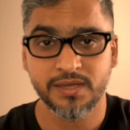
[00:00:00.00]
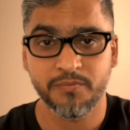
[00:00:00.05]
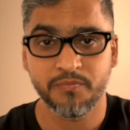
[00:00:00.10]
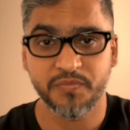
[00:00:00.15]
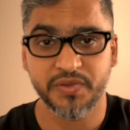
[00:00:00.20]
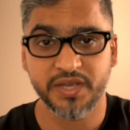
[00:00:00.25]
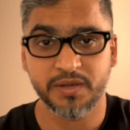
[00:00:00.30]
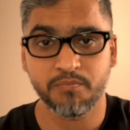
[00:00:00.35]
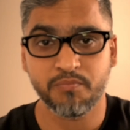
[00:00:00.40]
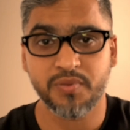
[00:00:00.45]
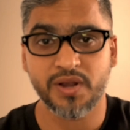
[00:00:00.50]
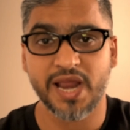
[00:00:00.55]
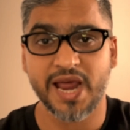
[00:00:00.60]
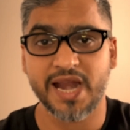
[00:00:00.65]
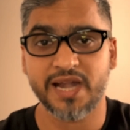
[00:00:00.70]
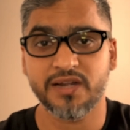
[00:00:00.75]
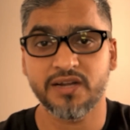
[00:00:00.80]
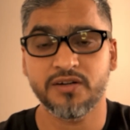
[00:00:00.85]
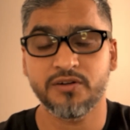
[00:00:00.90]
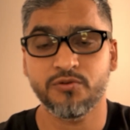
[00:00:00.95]
being
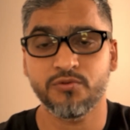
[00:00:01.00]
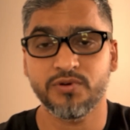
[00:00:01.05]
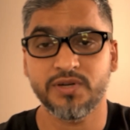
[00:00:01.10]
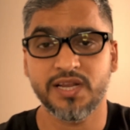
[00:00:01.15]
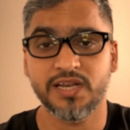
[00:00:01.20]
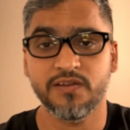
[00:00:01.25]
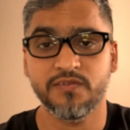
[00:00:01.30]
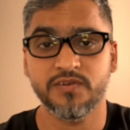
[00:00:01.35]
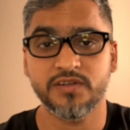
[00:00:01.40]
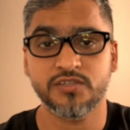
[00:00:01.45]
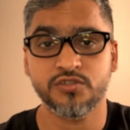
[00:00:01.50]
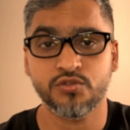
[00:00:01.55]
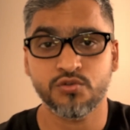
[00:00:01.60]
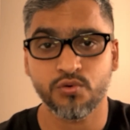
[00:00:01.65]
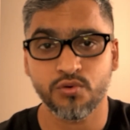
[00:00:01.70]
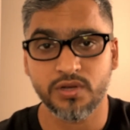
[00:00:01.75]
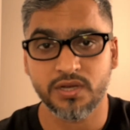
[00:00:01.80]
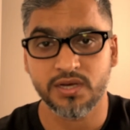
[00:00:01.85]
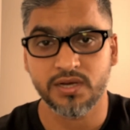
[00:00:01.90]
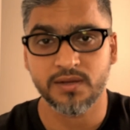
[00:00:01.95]
planned to deliver
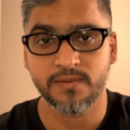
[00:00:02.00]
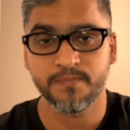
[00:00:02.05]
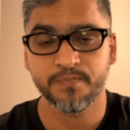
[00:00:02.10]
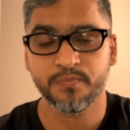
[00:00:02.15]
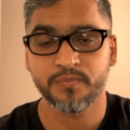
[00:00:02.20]
solar